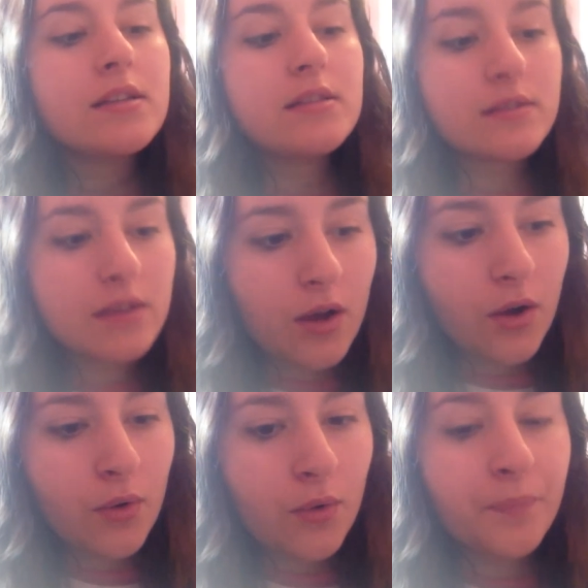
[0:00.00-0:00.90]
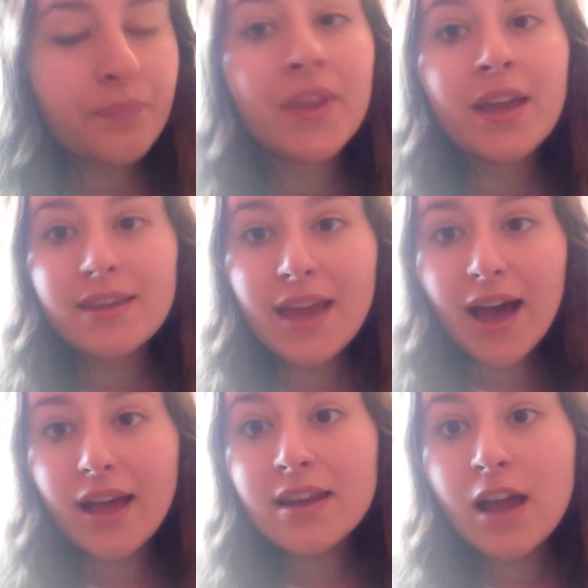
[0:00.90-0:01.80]
So
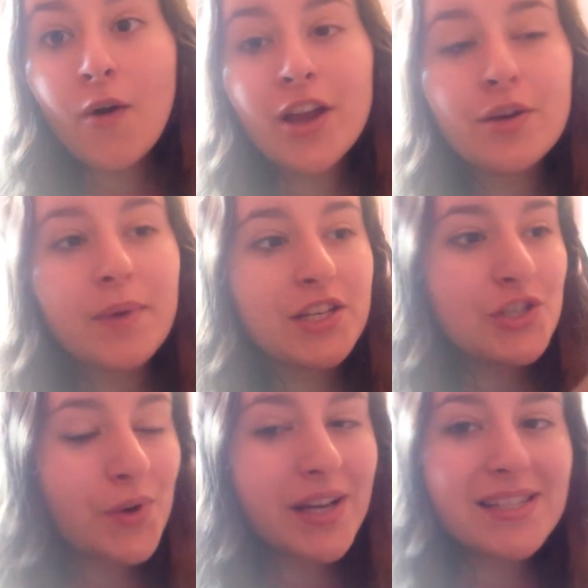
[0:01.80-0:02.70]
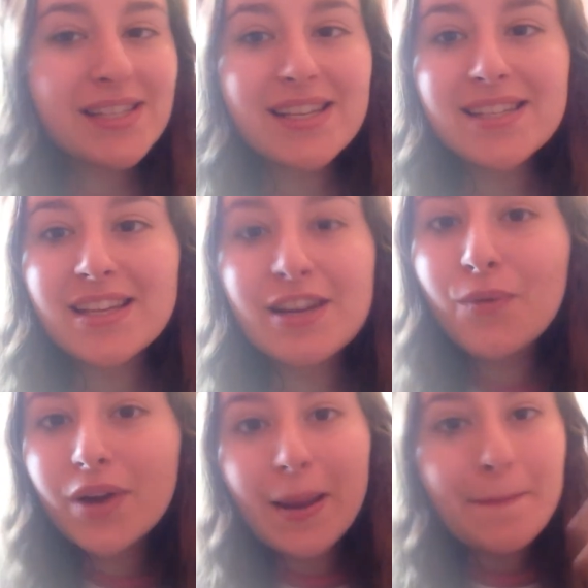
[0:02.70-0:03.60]
yeah, now I know my choices, I
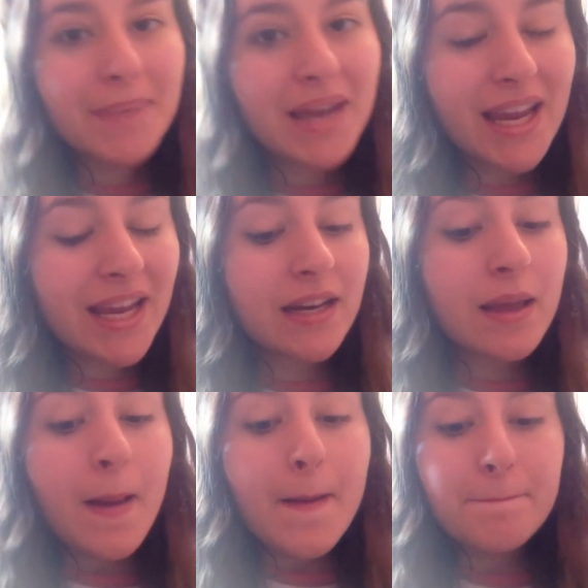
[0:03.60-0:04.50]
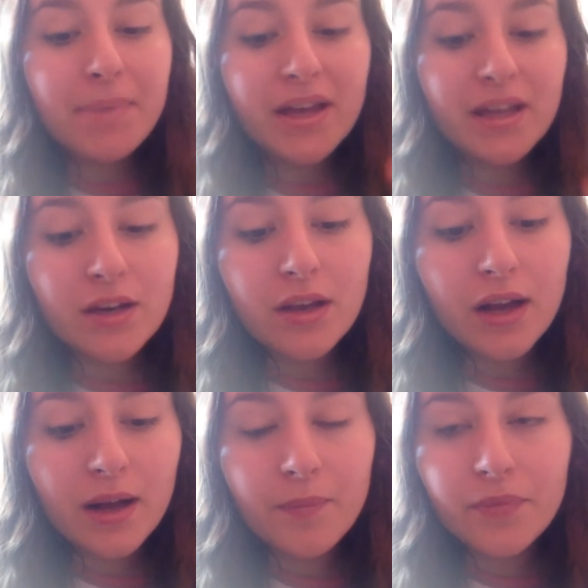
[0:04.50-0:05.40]
know what I made, but
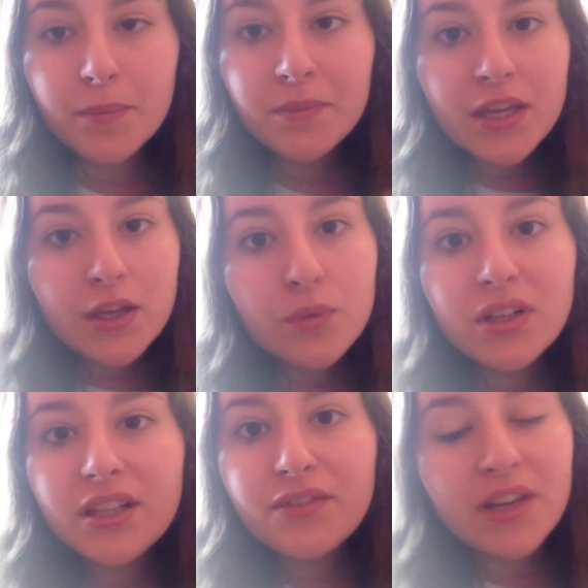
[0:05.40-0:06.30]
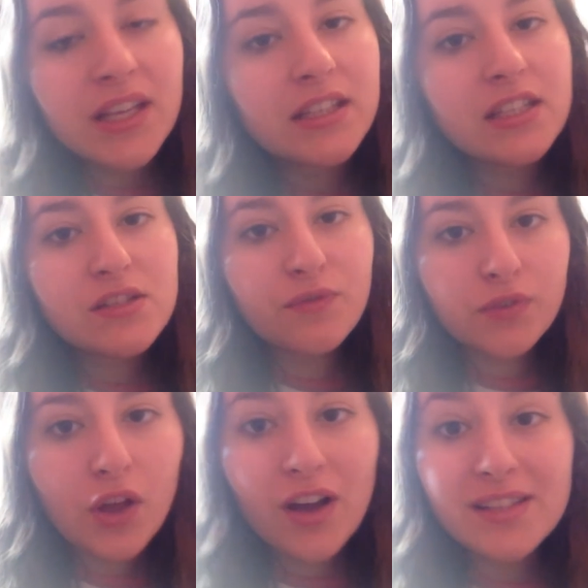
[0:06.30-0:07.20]
me reliving these
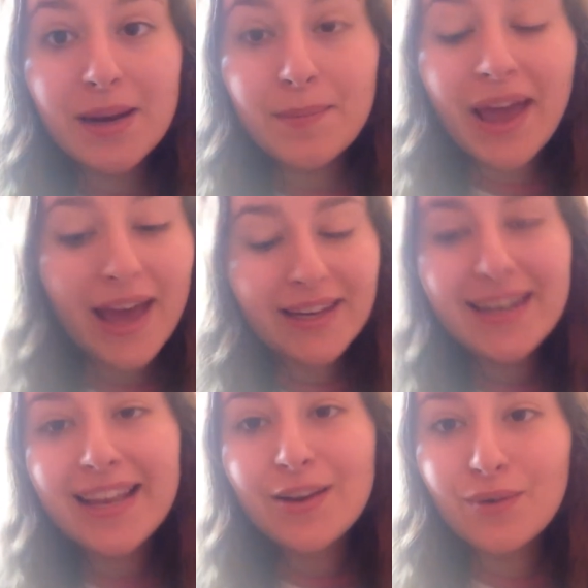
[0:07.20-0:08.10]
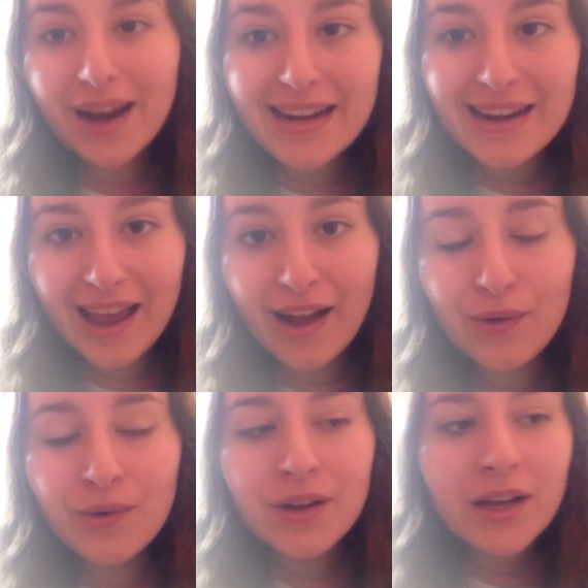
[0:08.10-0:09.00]
vlogs that I'm editing right
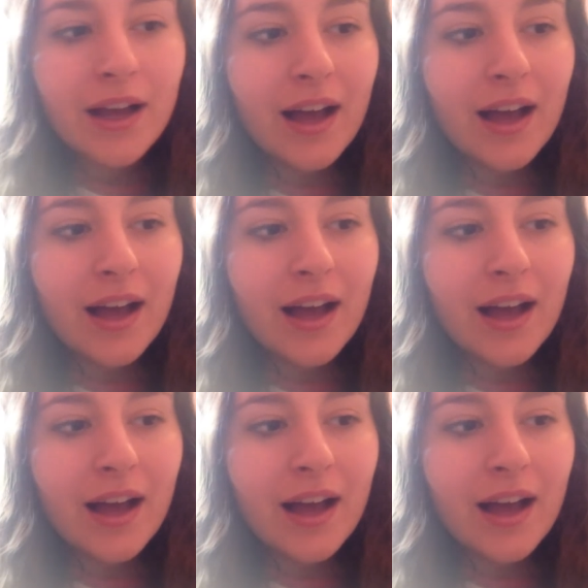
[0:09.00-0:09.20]
now,